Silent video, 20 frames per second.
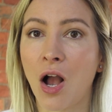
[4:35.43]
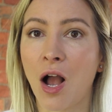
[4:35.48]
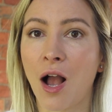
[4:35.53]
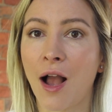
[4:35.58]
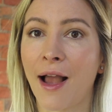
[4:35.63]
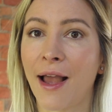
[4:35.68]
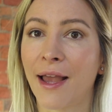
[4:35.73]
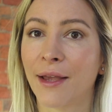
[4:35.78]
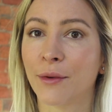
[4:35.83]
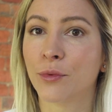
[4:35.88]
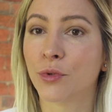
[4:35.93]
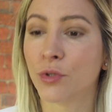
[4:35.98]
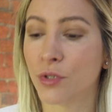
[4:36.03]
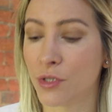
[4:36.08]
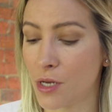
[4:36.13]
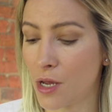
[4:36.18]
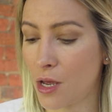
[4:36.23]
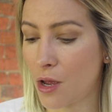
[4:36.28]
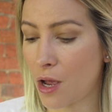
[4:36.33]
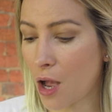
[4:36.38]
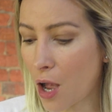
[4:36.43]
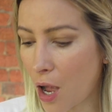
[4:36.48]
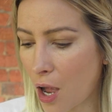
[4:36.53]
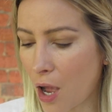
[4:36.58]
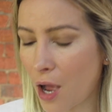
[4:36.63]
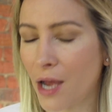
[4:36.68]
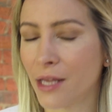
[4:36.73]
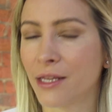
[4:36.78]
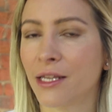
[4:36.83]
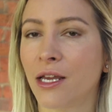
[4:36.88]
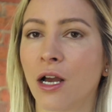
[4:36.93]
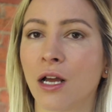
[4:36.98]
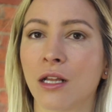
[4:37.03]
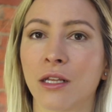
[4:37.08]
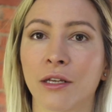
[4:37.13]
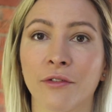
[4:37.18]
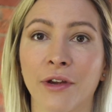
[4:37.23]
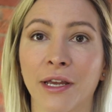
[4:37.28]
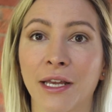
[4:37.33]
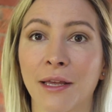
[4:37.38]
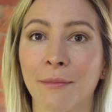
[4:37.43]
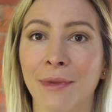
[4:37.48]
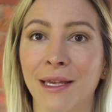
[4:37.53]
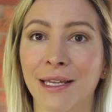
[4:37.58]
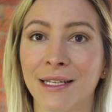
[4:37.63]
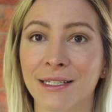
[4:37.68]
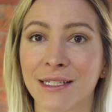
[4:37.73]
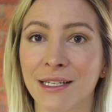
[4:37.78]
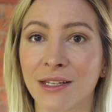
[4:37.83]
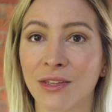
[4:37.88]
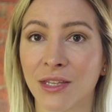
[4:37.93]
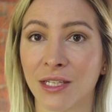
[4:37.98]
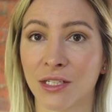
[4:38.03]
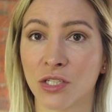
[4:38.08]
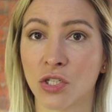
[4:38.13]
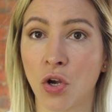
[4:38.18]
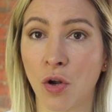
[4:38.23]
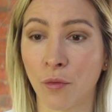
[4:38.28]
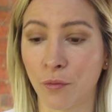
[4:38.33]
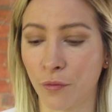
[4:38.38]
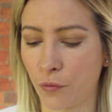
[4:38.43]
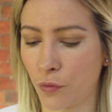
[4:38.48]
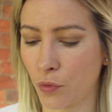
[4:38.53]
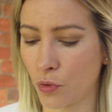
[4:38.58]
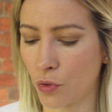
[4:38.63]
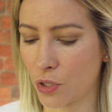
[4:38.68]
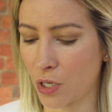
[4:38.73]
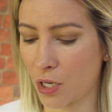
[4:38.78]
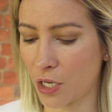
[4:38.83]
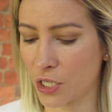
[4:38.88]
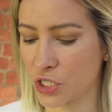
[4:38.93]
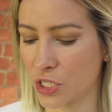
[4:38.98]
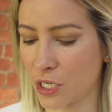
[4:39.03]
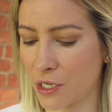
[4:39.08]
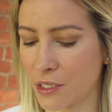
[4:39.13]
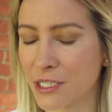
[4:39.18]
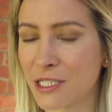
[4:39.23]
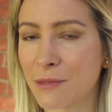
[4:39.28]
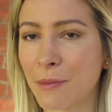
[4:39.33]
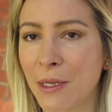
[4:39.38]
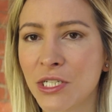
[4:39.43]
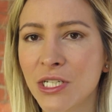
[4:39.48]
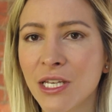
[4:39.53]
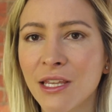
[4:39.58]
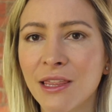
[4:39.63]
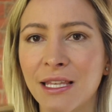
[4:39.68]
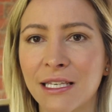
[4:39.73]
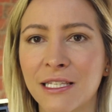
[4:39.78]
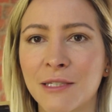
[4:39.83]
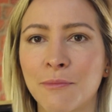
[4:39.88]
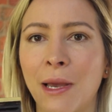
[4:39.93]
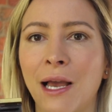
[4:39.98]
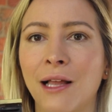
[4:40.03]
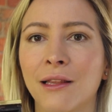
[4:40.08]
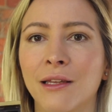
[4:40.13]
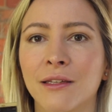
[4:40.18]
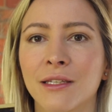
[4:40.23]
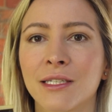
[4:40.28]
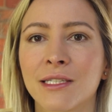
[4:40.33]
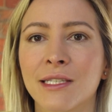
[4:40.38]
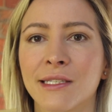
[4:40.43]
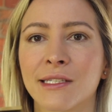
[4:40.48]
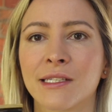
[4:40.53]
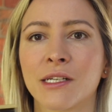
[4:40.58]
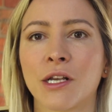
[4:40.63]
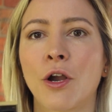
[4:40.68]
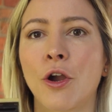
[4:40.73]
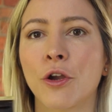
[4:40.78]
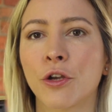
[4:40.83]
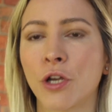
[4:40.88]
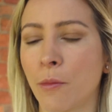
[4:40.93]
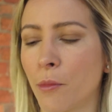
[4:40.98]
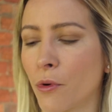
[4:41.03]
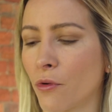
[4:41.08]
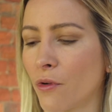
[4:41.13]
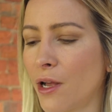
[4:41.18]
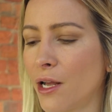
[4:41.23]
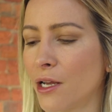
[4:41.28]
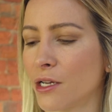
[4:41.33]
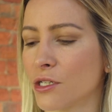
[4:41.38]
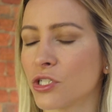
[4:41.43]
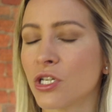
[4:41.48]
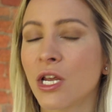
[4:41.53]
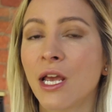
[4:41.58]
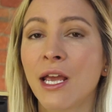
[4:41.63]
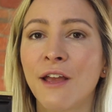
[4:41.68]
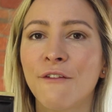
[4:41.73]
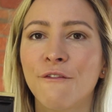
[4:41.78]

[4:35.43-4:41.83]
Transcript: I would highly recommend the Tom Ford eyeshadow, especially this palette. This is a Cocoa Mirage.